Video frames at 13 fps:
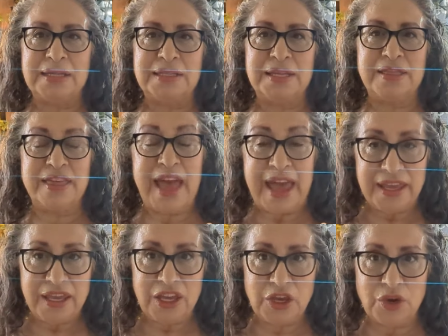to
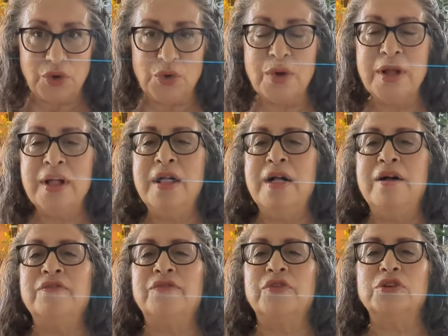thank you
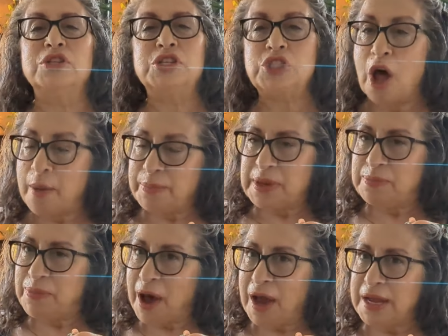for
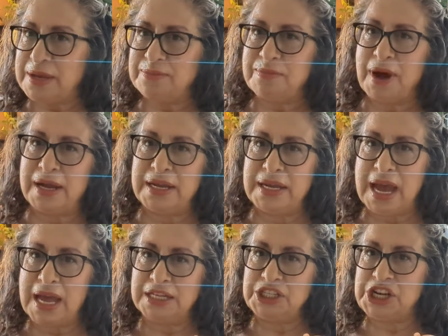stopping by in my